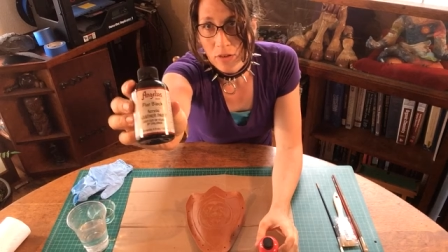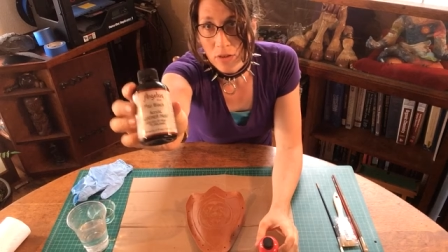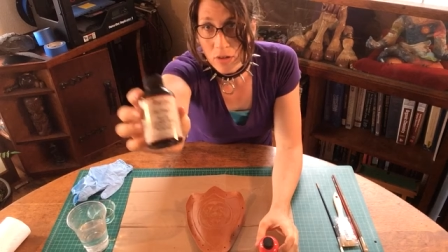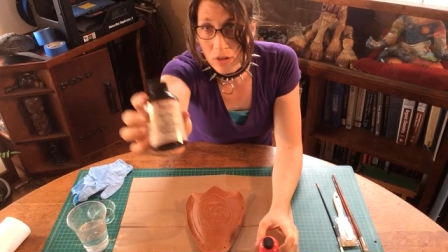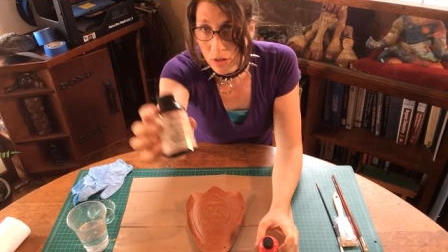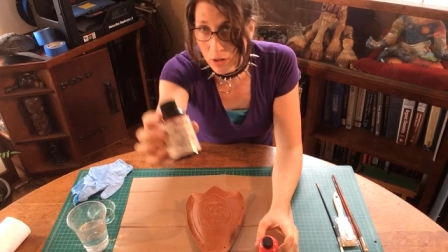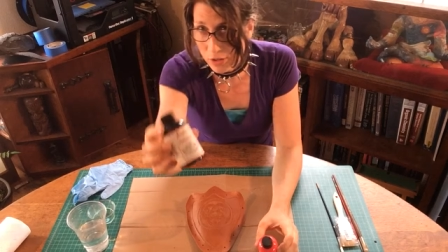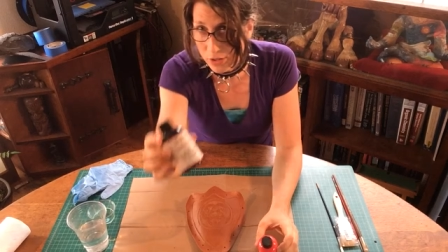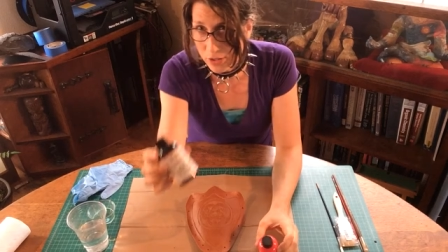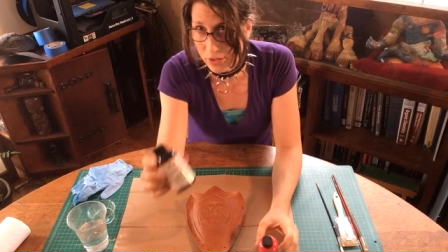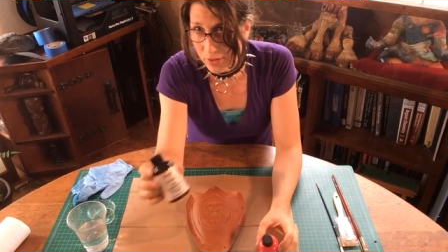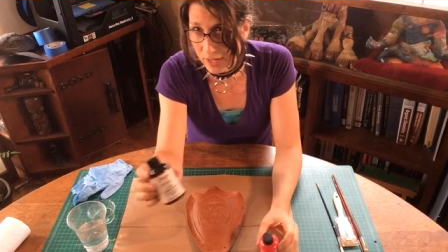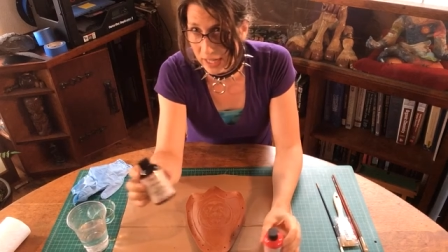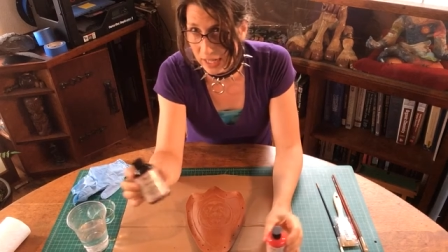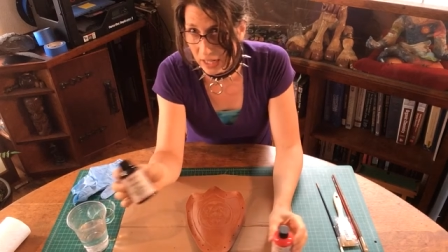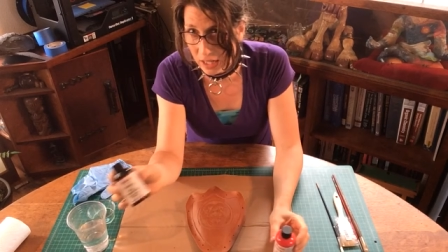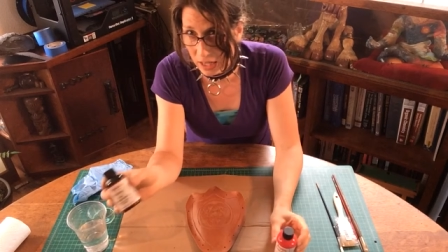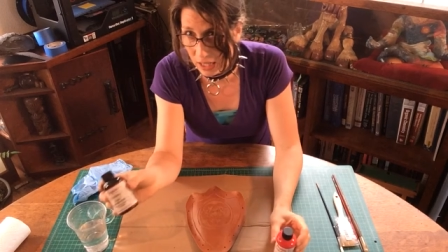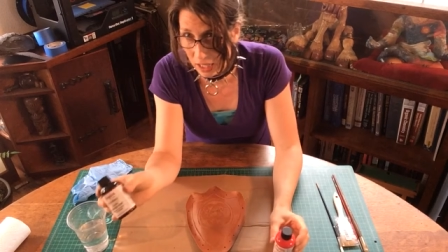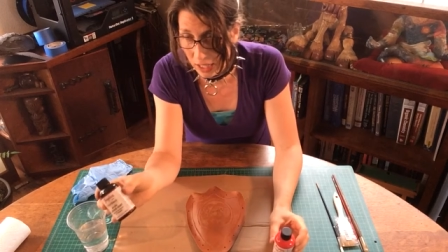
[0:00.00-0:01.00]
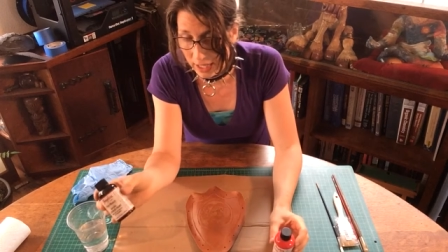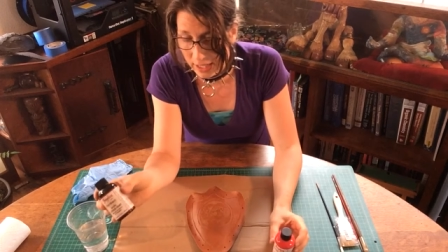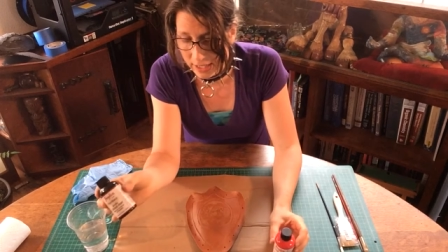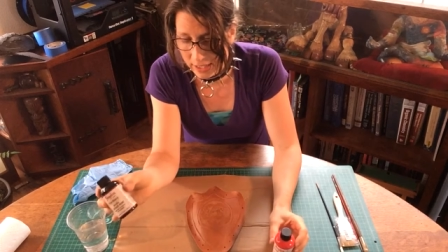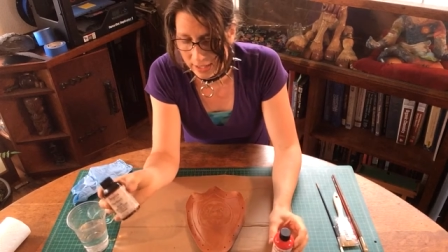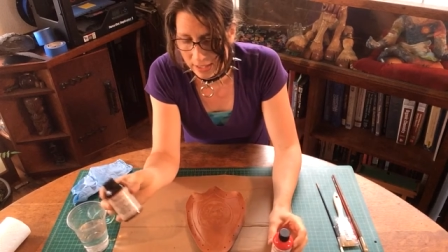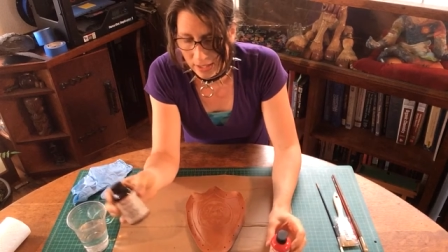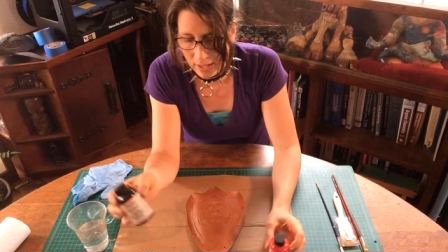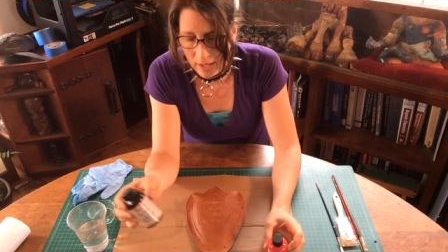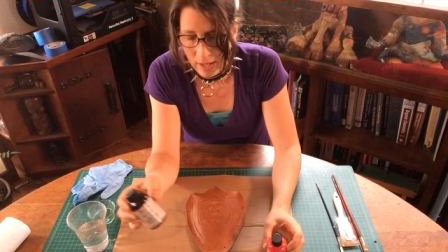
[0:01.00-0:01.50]
You can also get
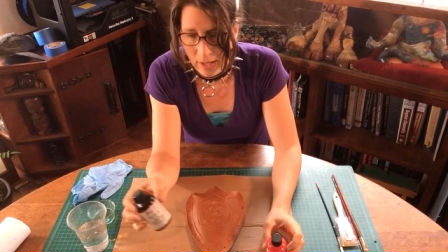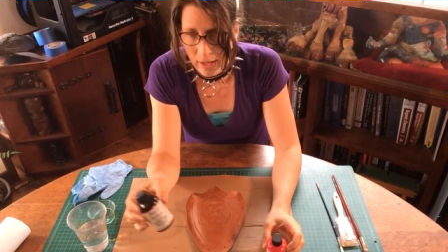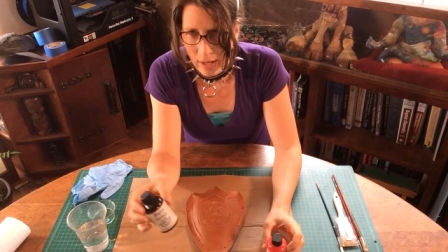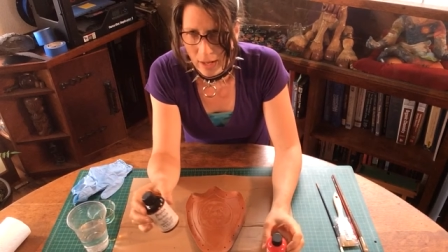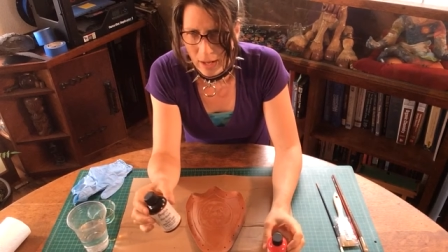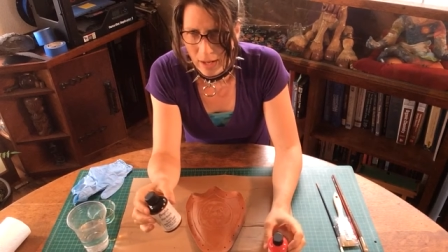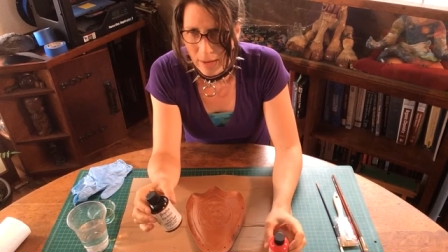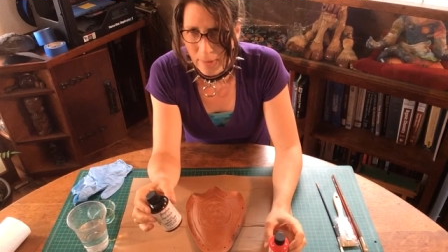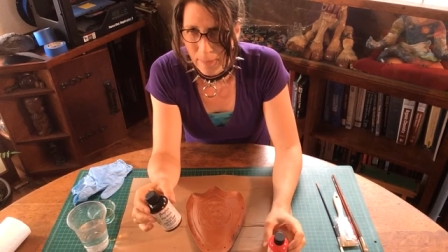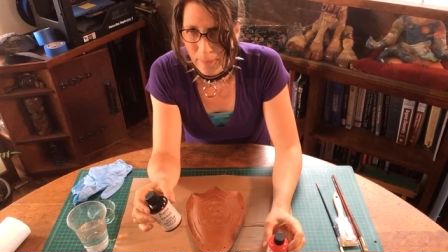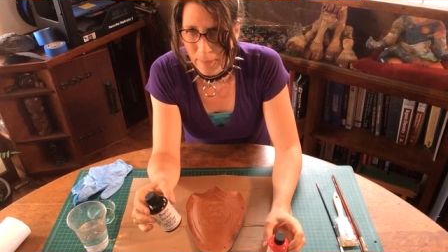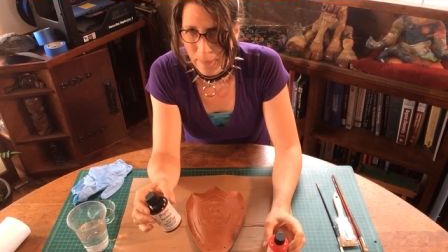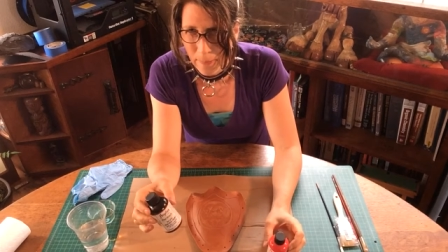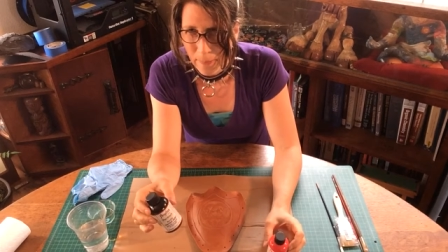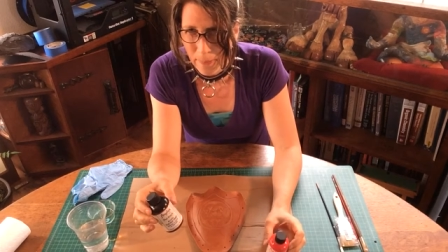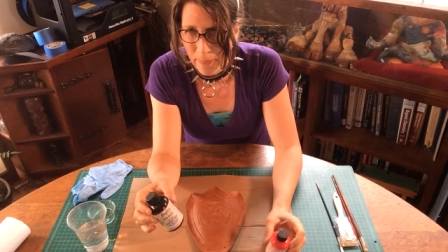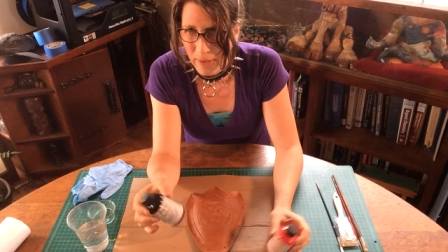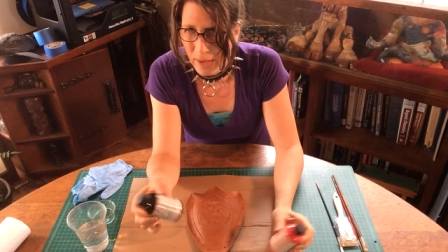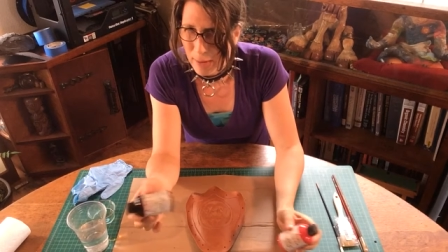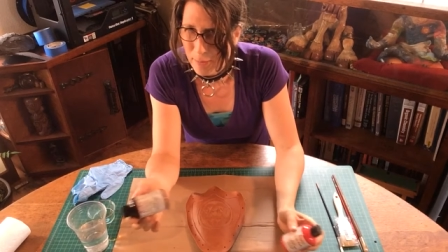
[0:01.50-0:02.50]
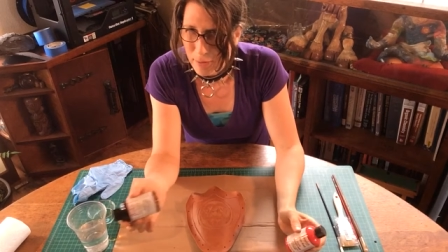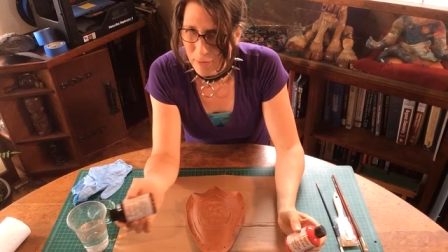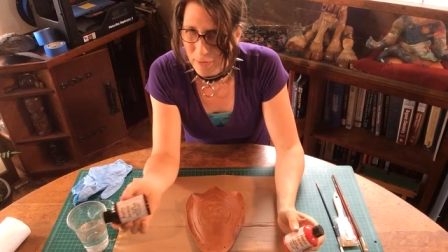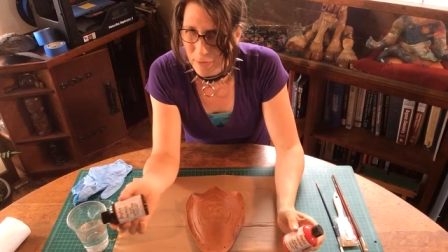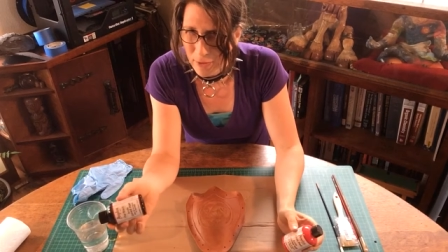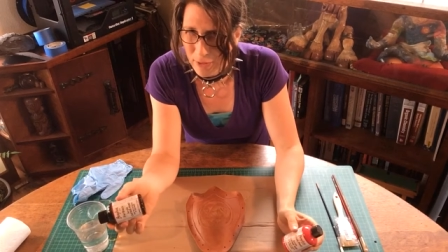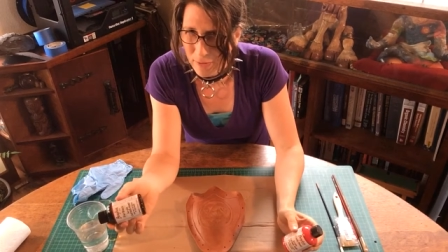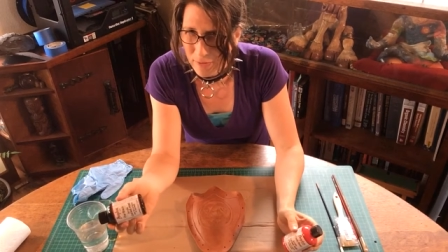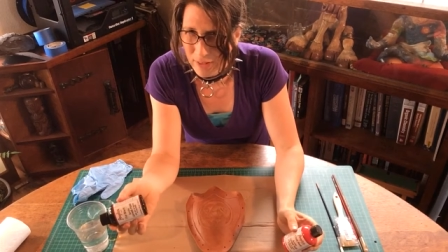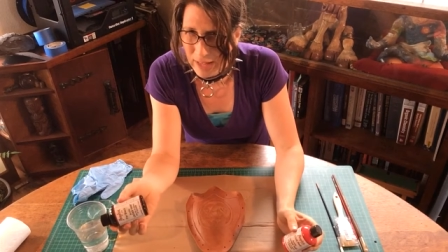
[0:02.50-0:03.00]
gloss. Um, I
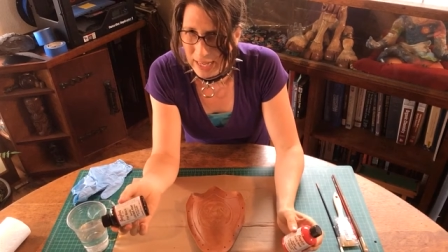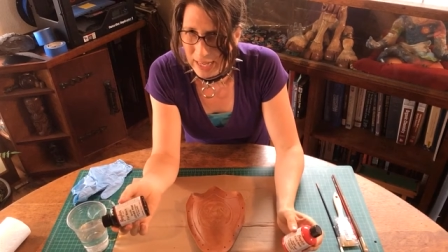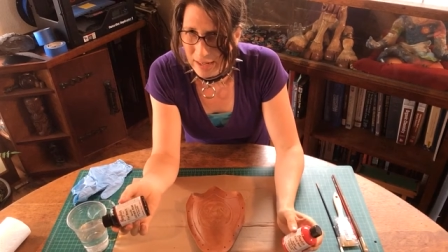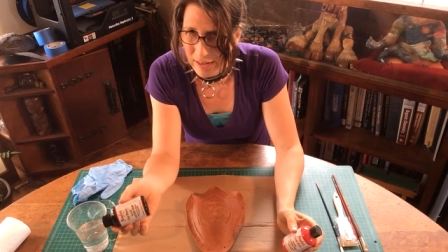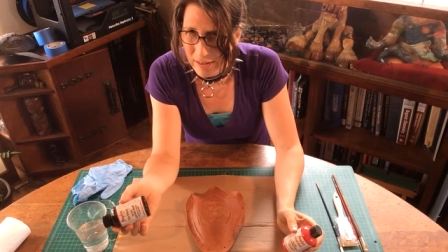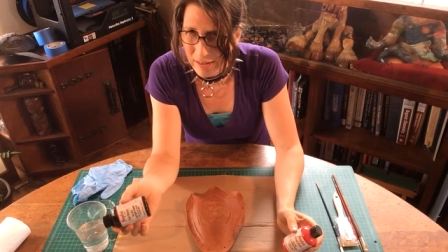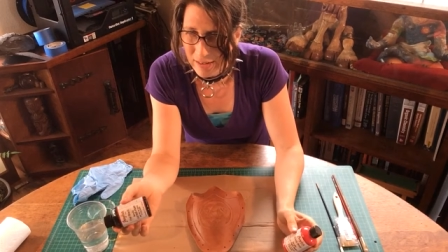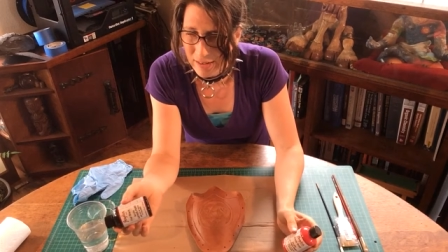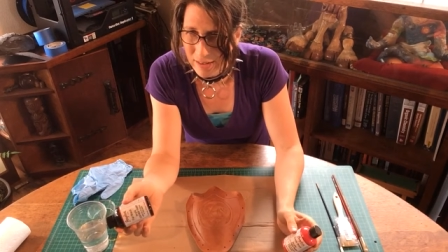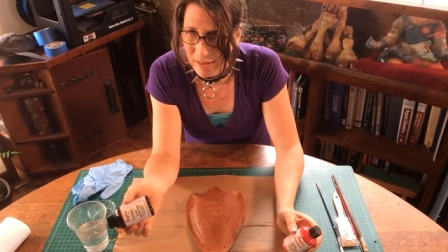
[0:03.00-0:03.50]
prefer the flat.